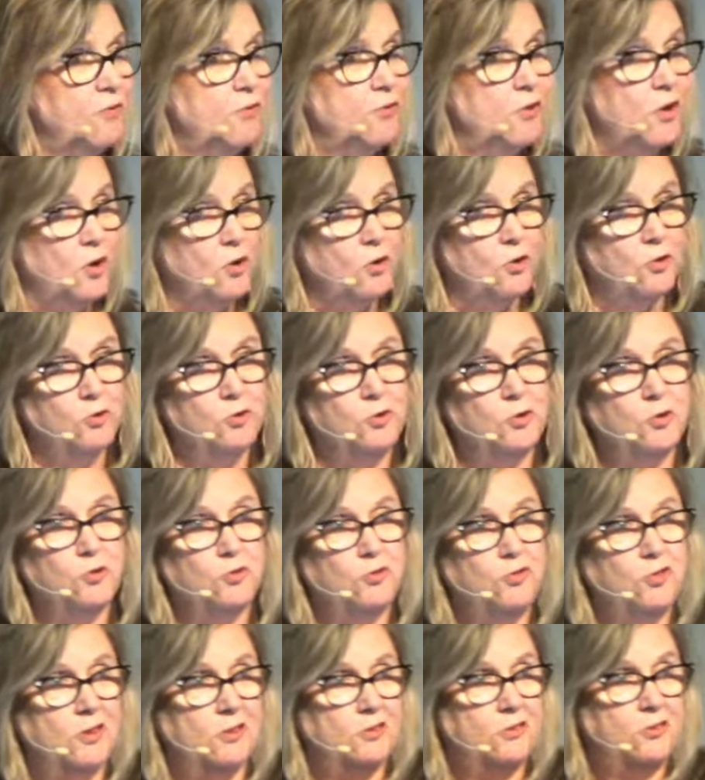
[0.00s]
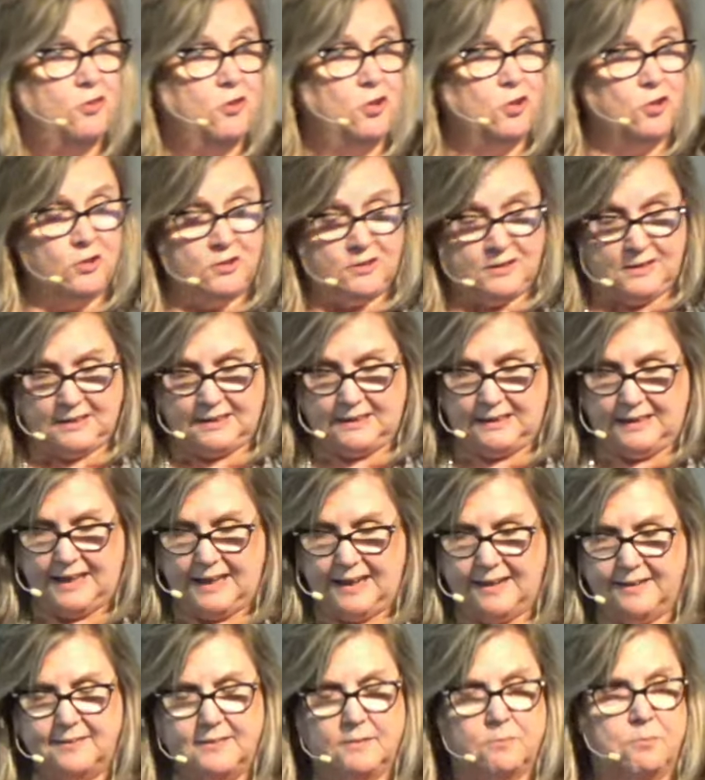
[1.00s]
those who just took the
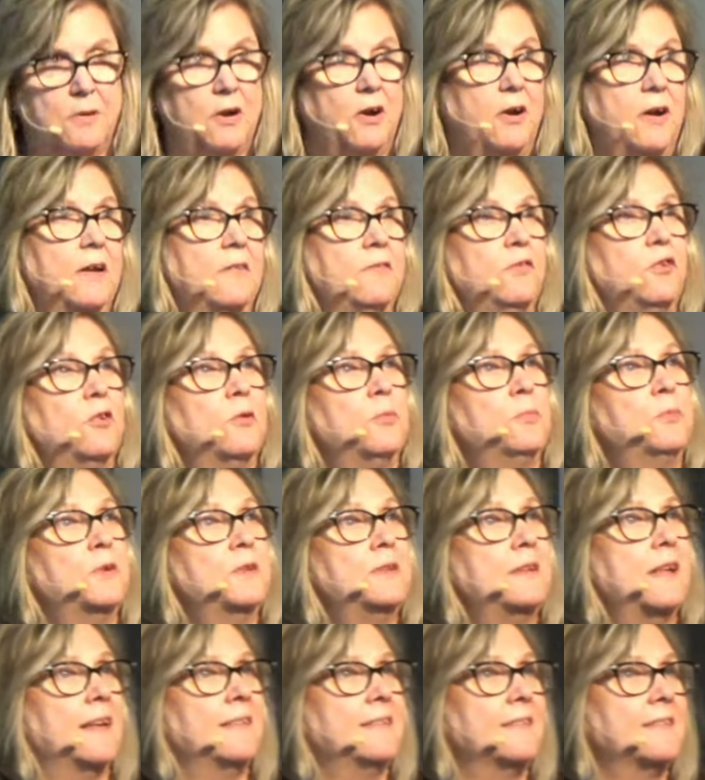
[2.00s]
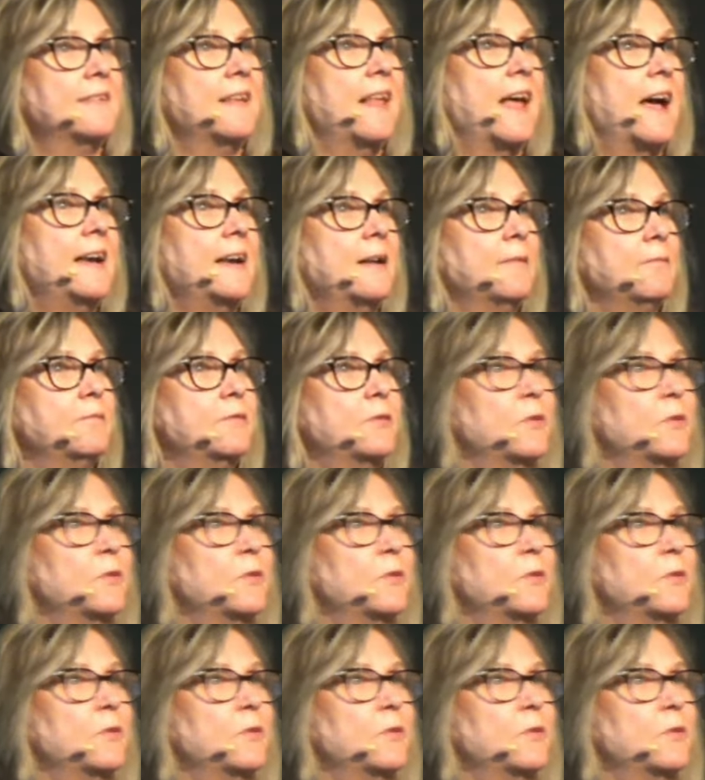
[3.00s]
class. And Mary, if you could put that slide up